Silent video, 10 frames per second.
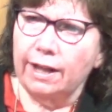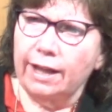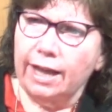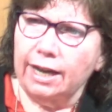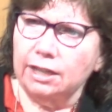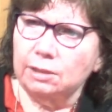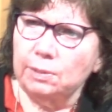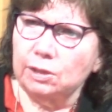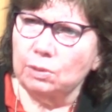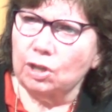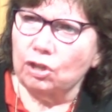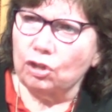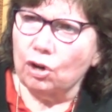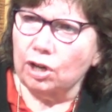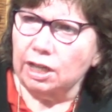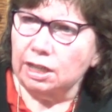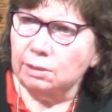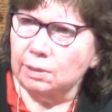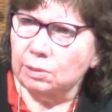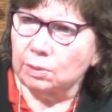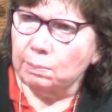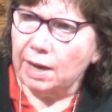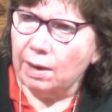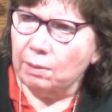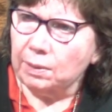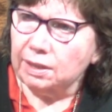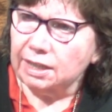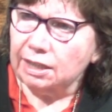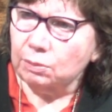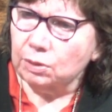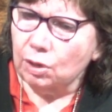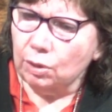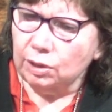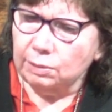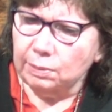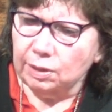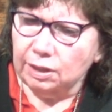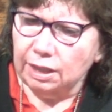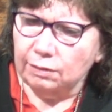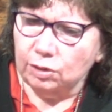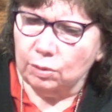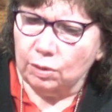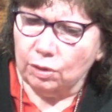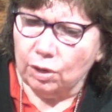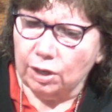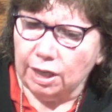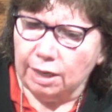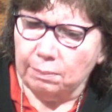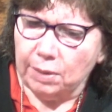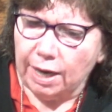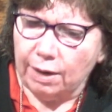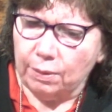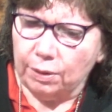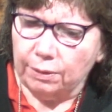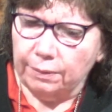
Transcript: And he speaks with authority, he speaks with power, because that's what the Holy Spirit gives you authority and power.